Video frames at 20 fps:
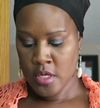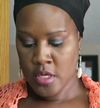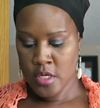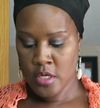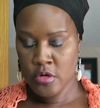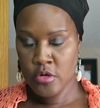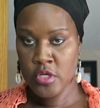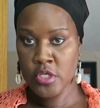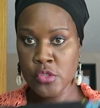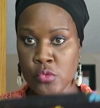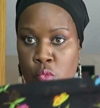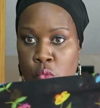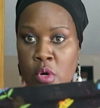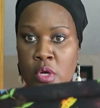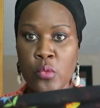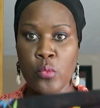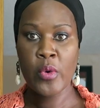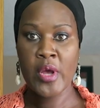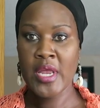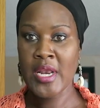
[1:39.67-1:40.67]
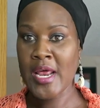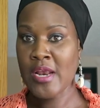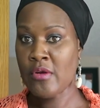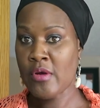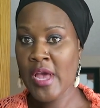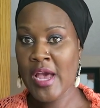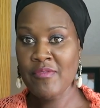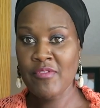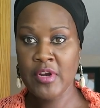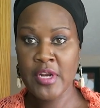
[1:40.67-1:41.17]
here is one way, and I
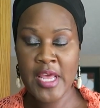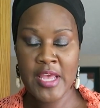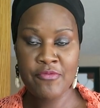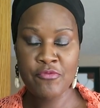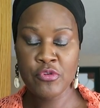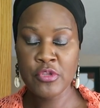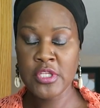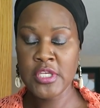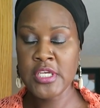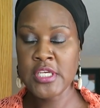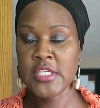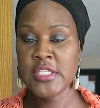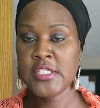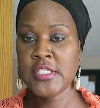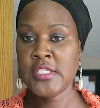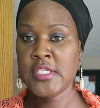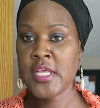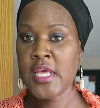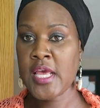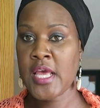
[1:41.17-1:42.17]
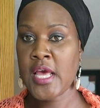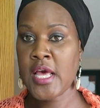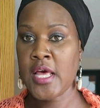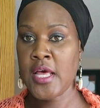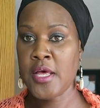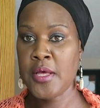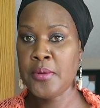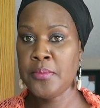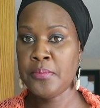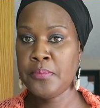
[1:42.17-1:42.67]
don't have a name for this,
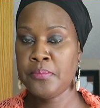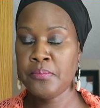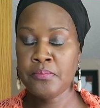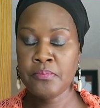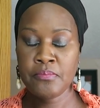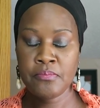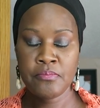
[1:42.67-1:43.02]
and